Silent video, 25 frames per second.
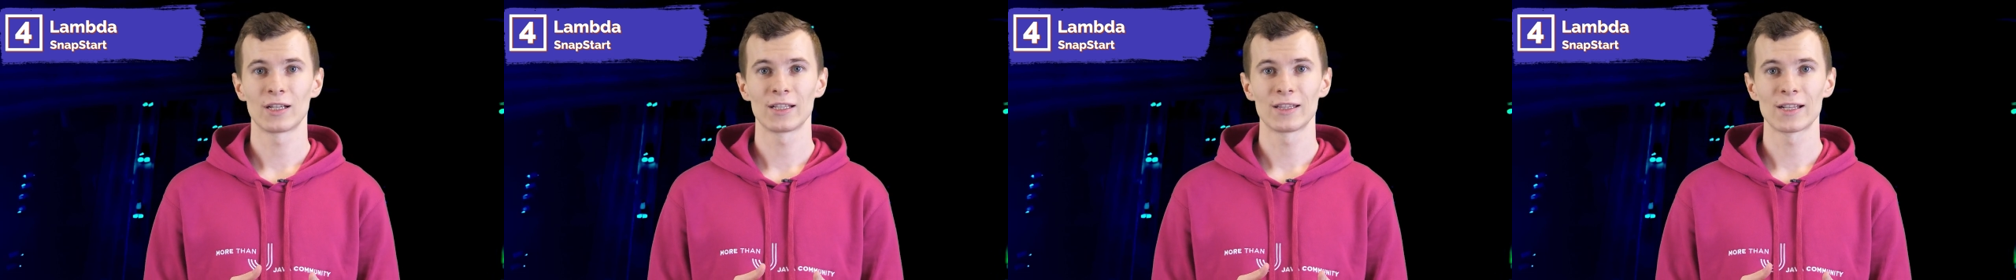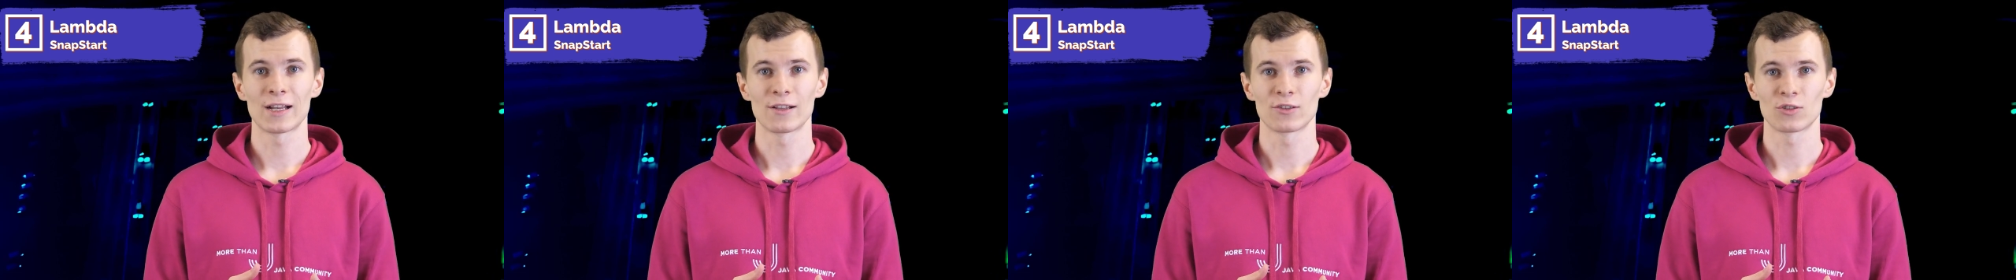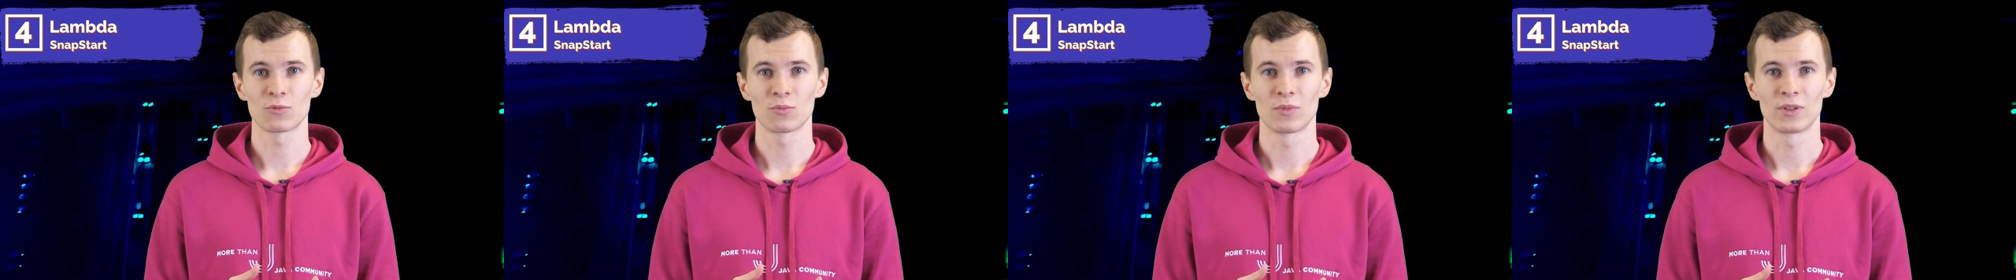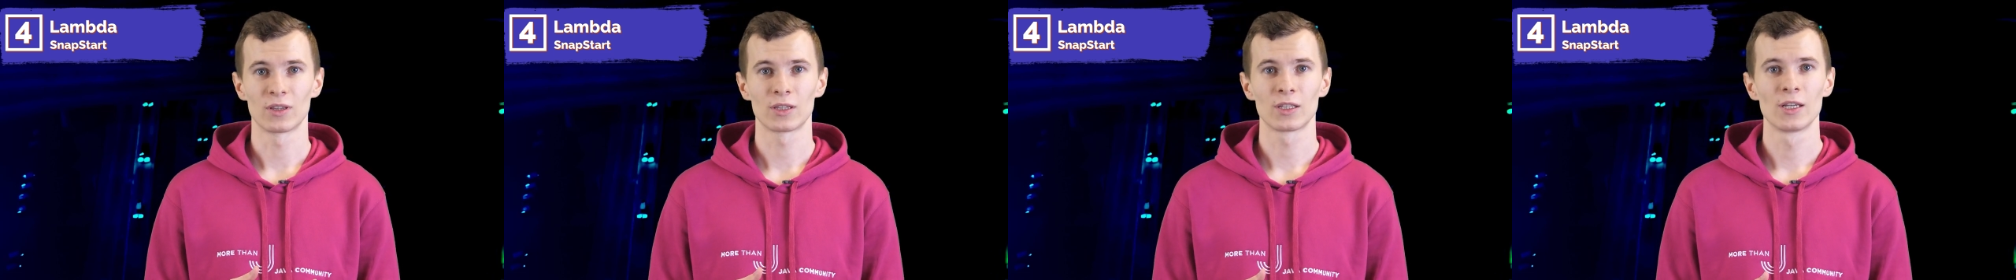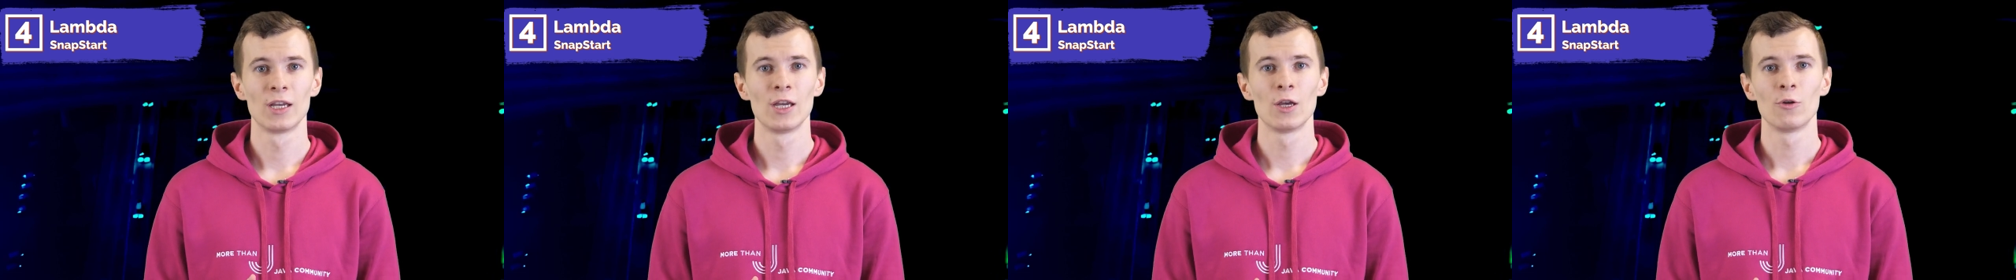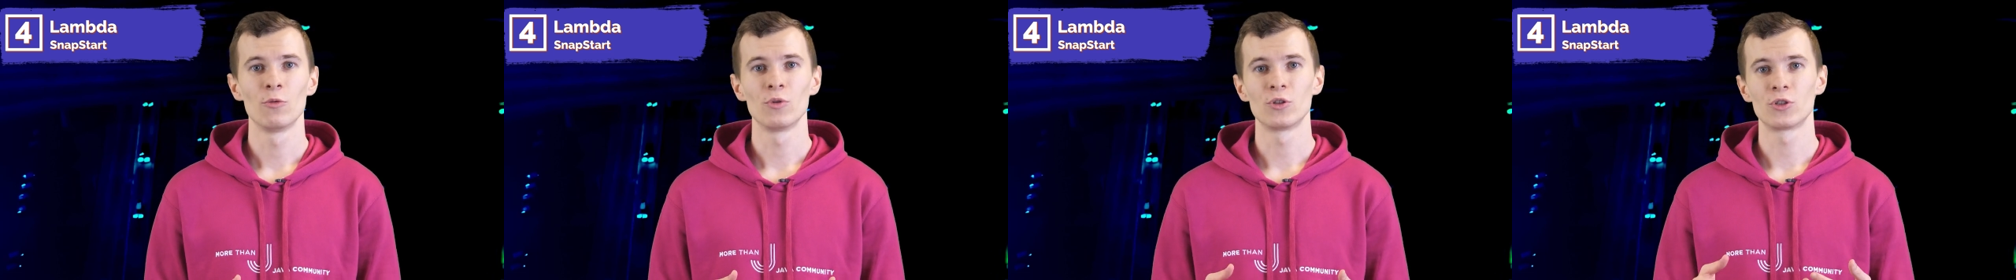announcement,
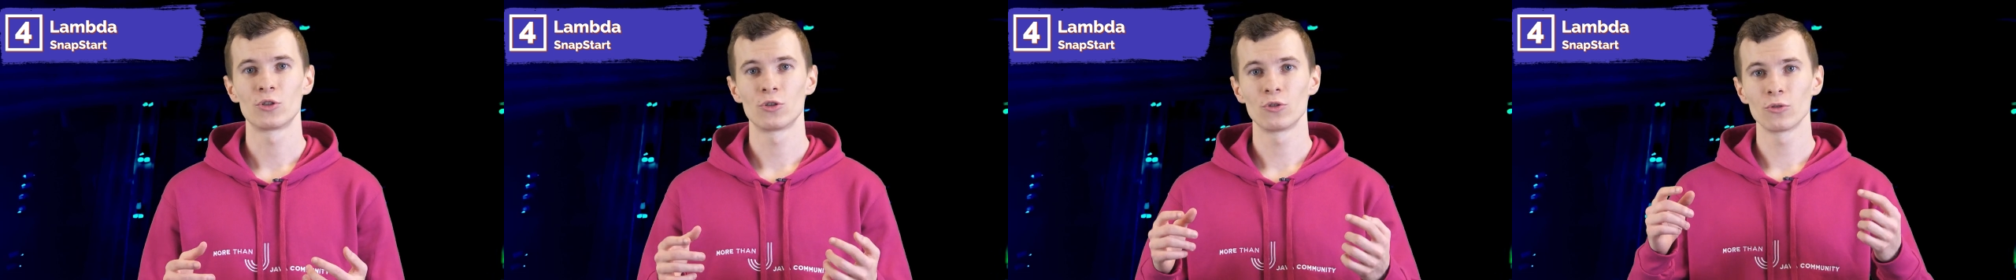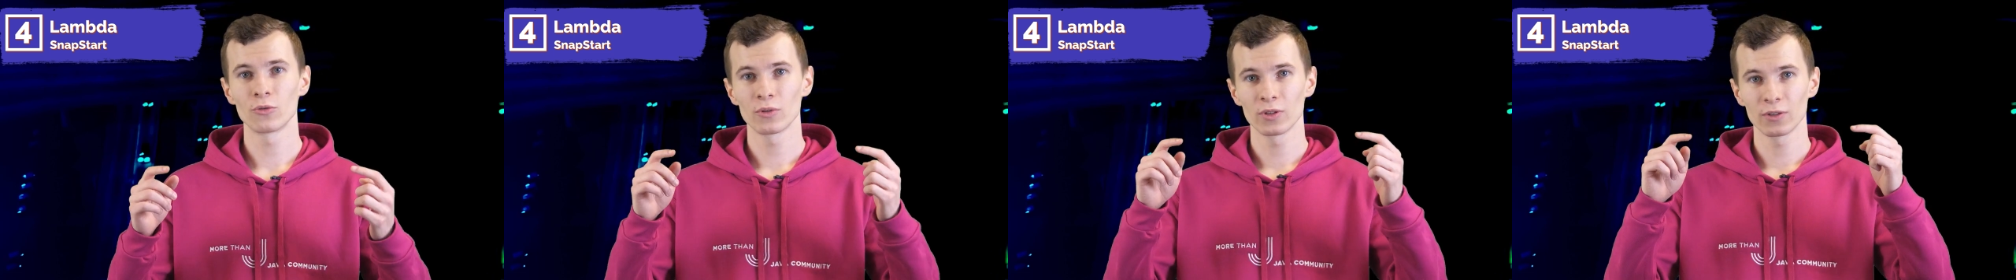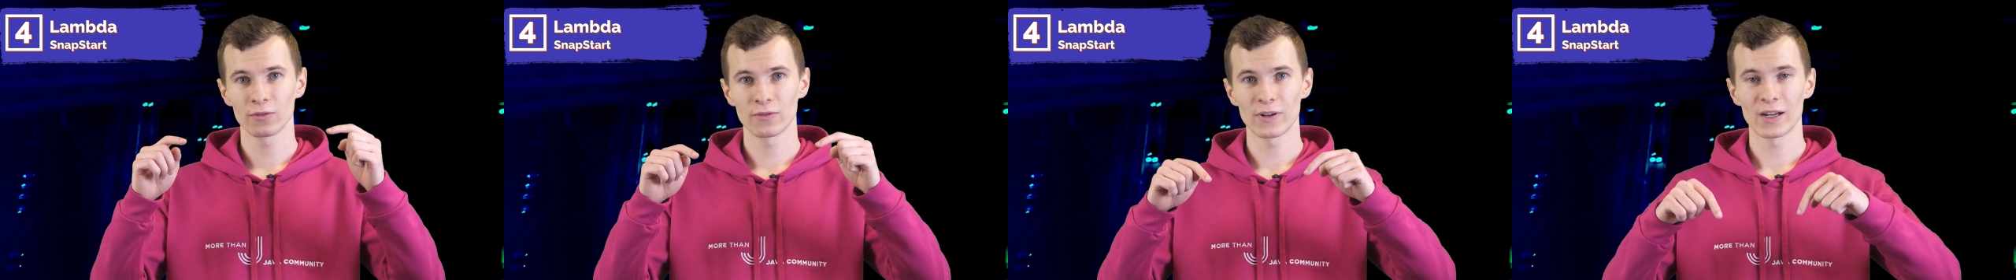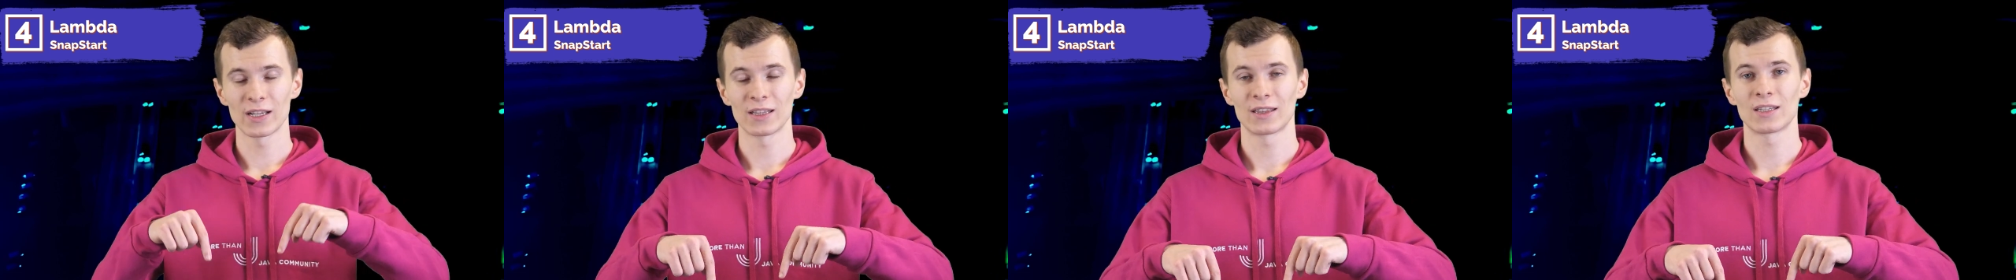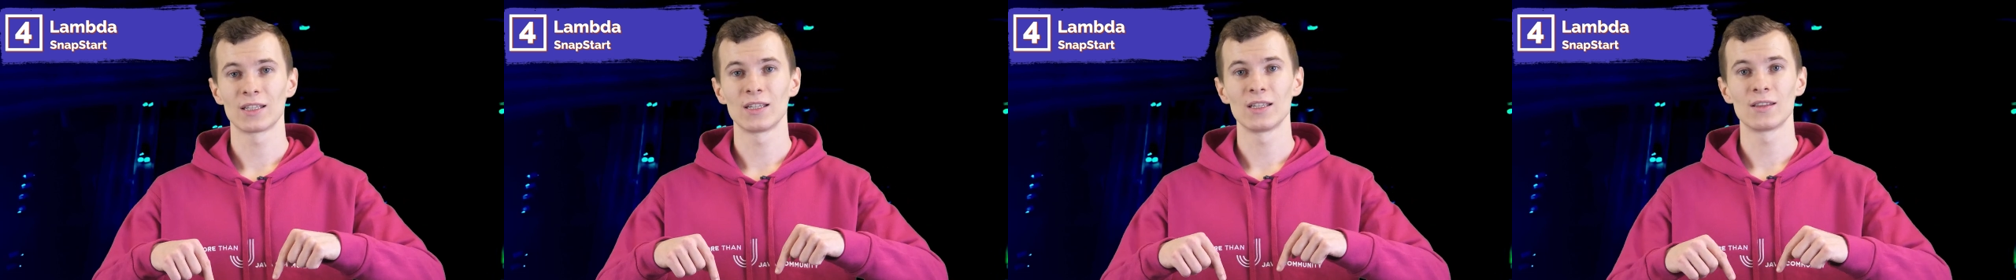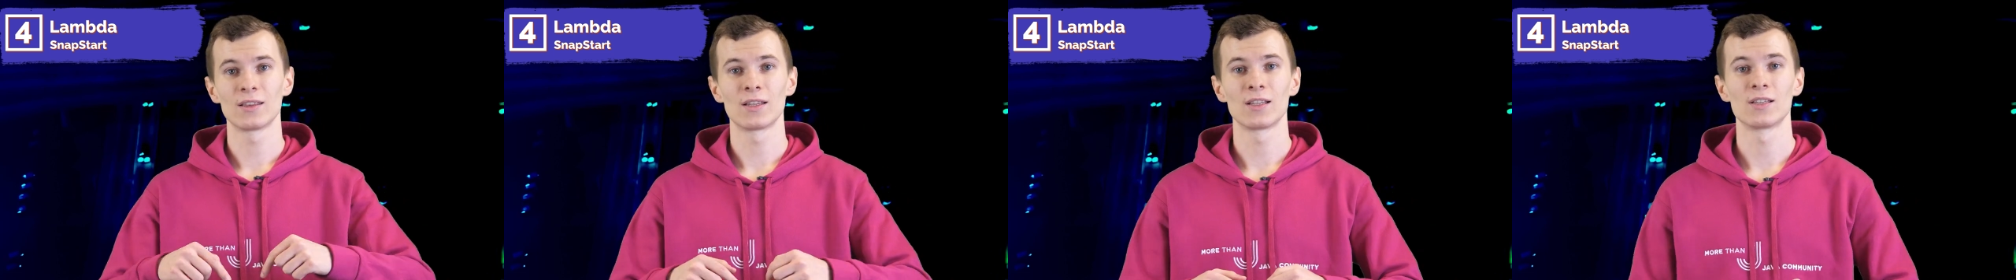which you will
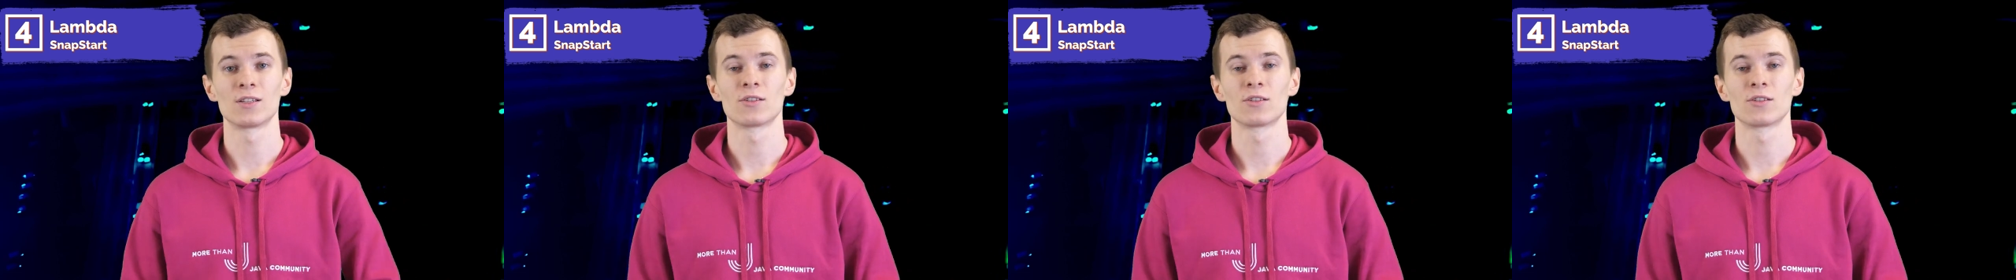find in the